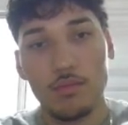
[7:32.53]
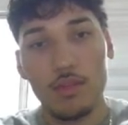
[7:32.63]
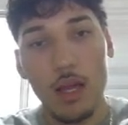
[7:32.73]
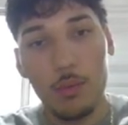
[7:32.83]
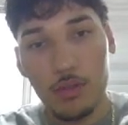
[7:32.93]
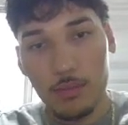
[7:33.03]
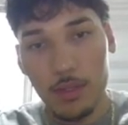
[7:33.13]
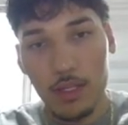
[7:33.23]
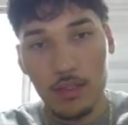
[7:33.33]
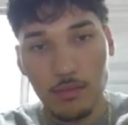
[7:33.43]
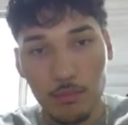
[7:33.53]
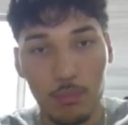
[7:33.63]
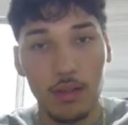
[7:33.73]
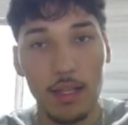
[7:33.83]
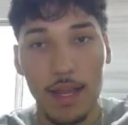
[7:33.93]
That was my
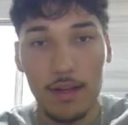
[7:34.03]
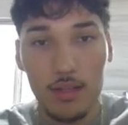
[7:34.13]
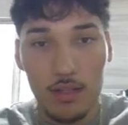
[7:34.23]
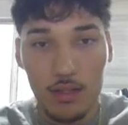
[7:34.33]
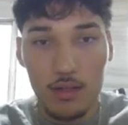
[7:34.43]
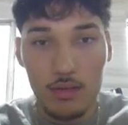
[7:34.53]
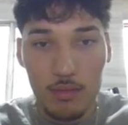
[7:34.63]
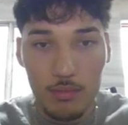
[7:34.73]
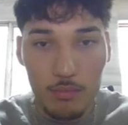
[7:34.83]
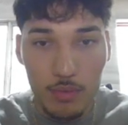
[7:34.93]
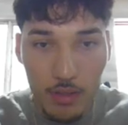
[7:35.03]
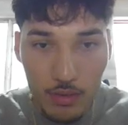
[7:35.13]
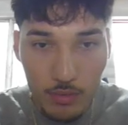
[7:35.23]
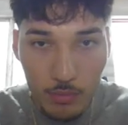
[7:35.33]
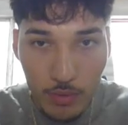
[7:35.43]
plan,
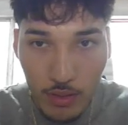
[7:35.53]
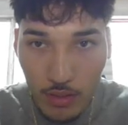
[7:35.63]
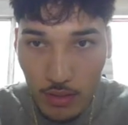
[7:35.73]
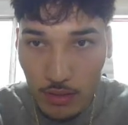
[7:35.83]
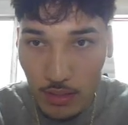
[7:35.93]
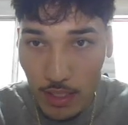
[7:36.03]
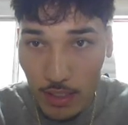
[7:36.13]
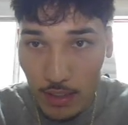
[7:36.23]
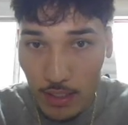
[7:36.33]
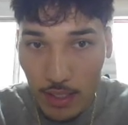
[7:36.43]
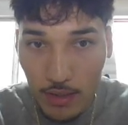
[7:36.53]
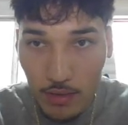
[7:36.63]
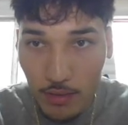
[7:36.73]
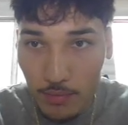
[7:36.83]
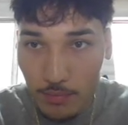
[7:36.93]
but we did not get that at
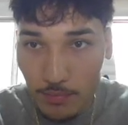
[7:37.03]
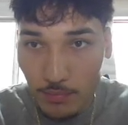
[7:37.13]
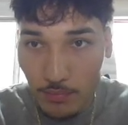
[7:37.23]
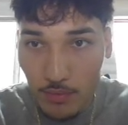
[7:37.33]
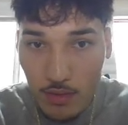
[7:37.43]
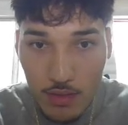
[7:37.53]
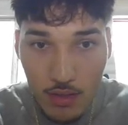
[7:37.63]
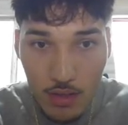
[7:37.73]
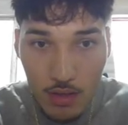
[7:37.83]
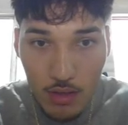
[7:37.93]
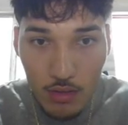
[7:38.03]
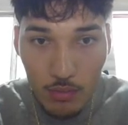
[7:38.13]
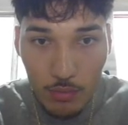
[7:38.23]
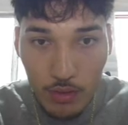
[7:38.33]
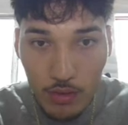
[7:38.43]
all.
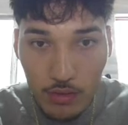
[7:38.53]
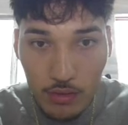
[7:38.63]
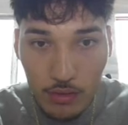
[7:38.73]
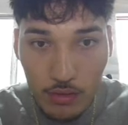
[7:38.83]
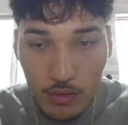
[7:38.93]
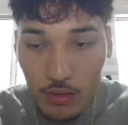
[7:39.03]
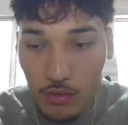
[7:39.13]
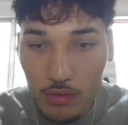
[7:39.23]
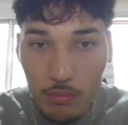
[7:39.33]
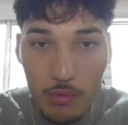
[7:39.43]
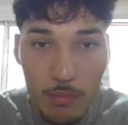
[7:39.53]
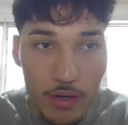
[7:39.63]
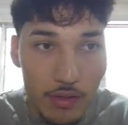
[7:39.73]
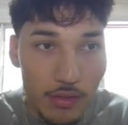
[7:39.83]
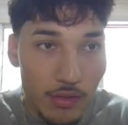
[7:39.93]
We just continued to be
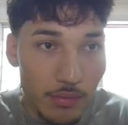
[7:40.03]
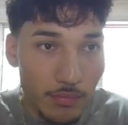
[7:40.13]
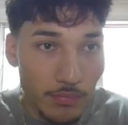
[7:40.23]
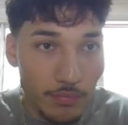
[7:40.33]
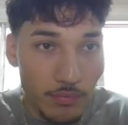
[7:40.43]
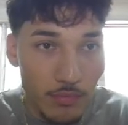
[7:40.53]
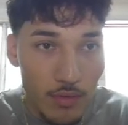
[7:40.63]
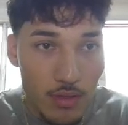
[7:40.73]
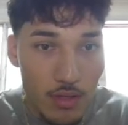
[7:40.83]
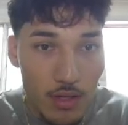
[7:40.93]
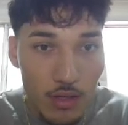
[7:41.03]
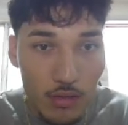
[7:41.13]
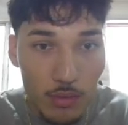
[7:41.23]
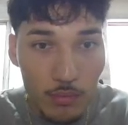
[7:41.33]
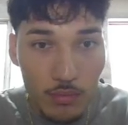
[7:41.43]
bearish.
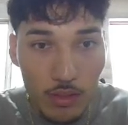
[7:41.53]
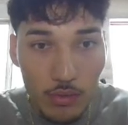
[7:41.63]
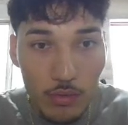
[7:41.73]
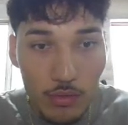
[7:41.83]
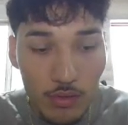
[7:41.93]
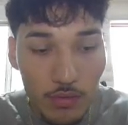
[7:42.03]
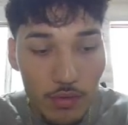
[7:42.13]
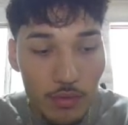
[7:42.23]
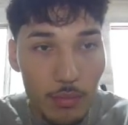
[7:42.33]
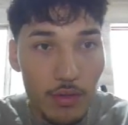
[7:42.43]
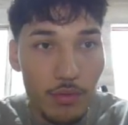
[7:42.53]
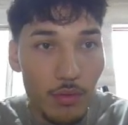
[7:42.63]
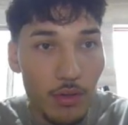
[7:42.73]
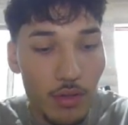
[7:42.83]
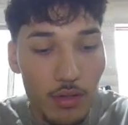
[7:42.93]
So that's why I was using the 15-minute
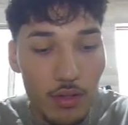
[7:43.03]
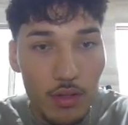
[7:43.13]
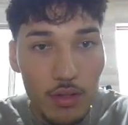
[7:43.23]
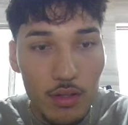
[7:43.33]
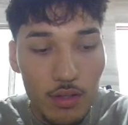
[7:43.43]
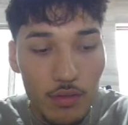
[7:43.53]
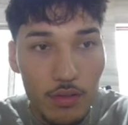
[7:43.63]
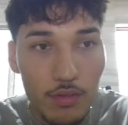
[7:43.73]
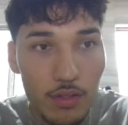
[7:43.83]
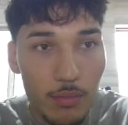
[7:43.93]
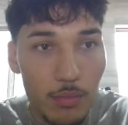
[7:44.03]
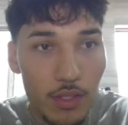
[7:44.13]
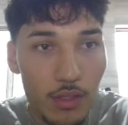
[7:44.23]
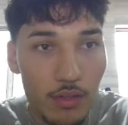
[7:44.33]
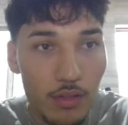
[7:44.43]
for.
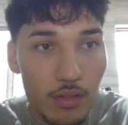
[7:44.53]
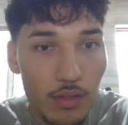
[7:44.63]
15-minute.